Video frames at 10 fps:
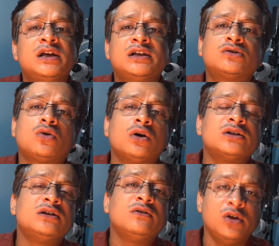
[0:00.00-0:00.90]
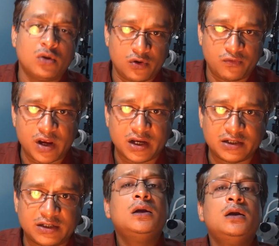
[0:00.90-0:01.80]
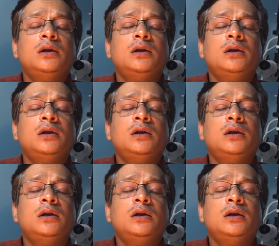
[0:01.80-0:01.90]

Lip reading: is causing your uveitis.